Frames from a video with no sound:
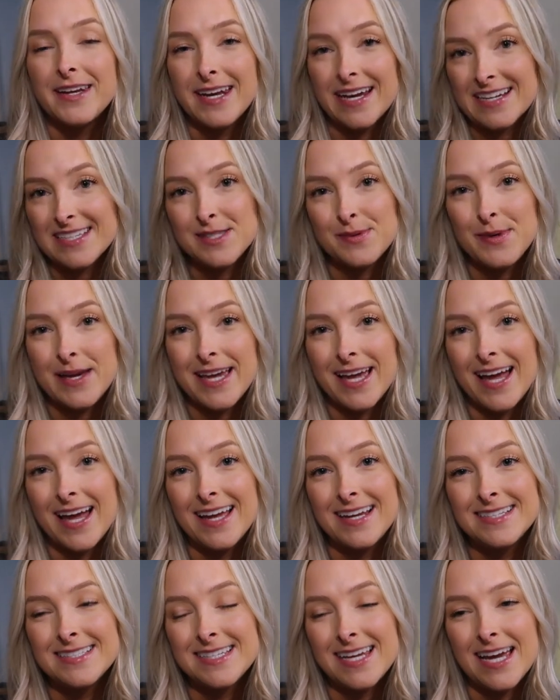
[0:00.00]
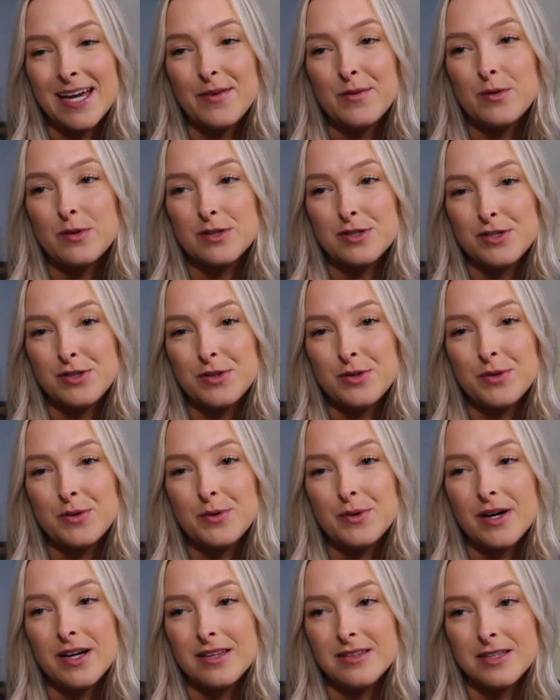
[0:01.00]
next weekend and we'll
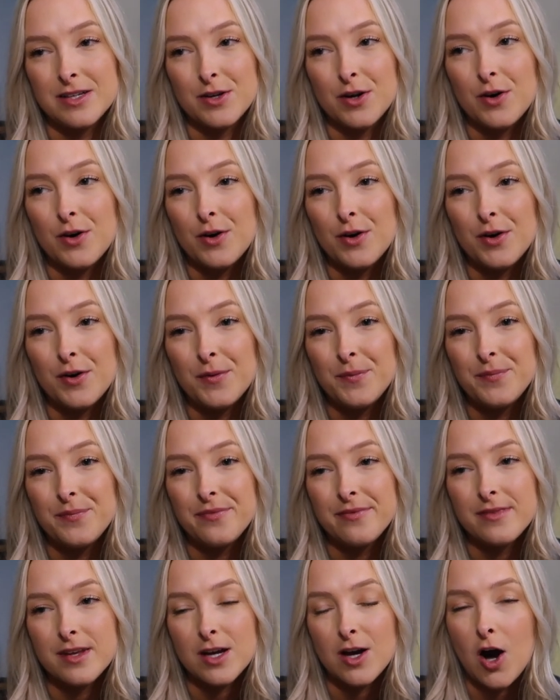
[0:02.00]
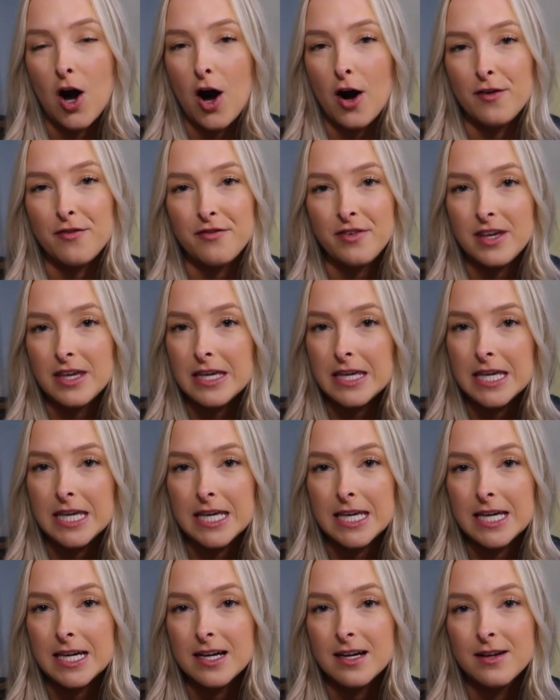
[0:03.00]
do a little
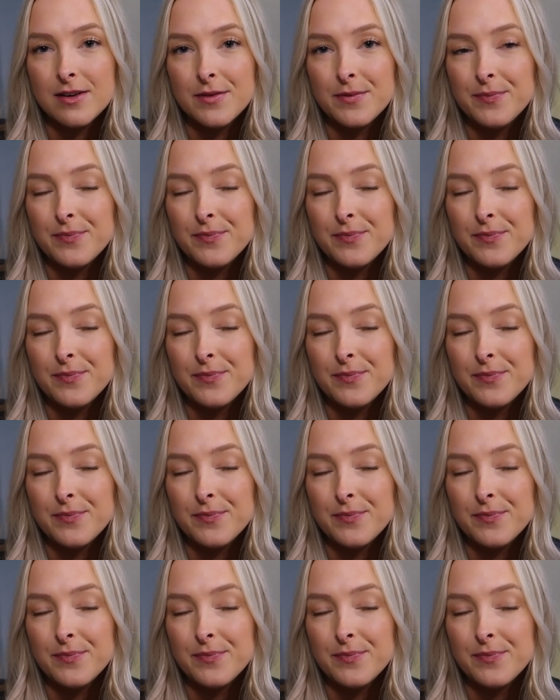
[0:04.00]
coffee